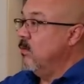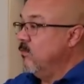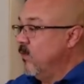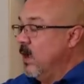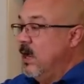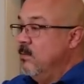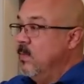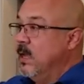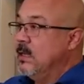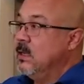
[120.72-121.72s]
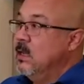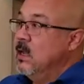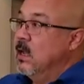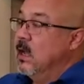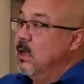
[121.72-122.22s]
fine, but
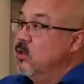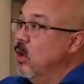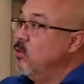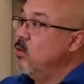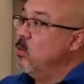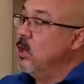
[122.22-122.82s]
you also want to